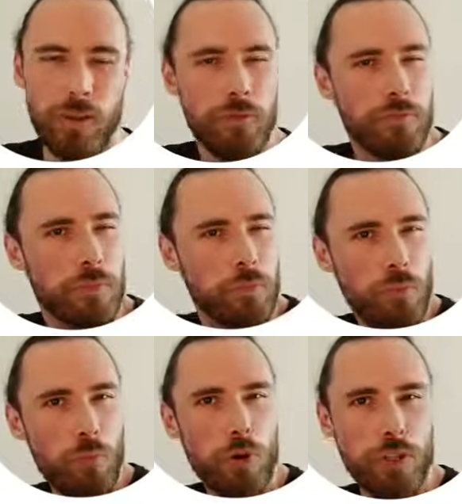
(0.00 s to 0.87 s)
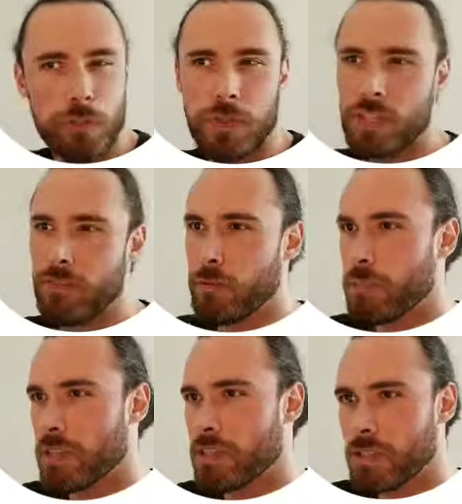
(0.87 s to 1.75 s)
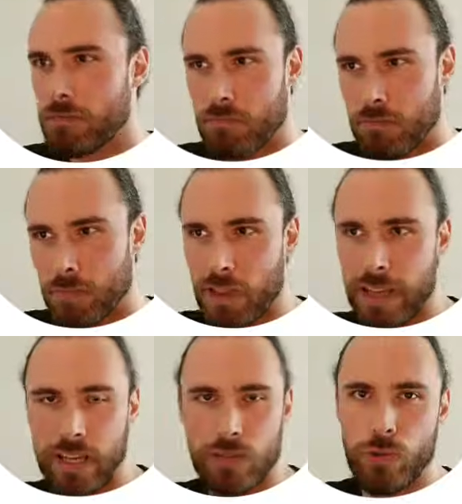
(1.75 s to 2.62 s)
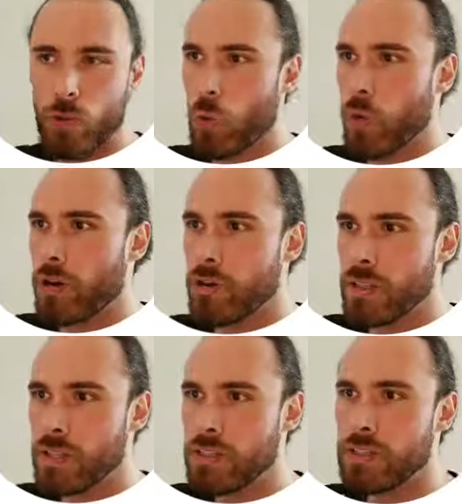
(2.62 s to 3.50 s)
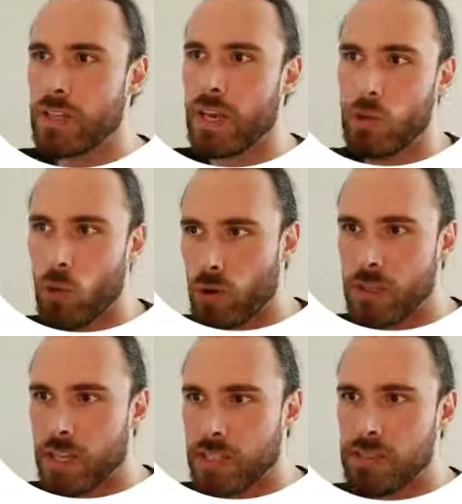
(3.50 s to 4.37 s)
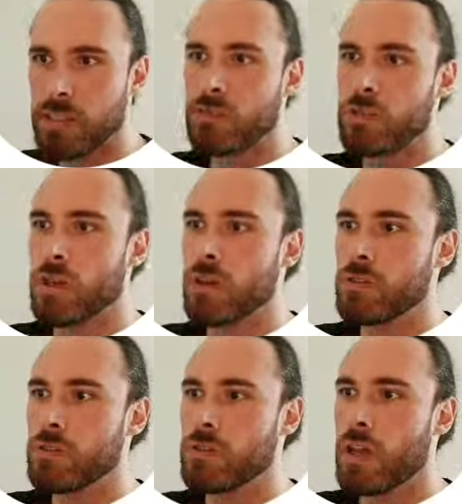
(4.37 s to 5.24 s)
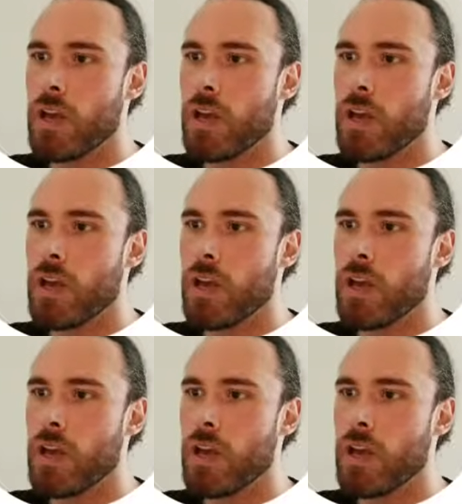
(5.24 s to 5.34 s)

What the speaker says: So more specific, but it's linked to queries and organizing results.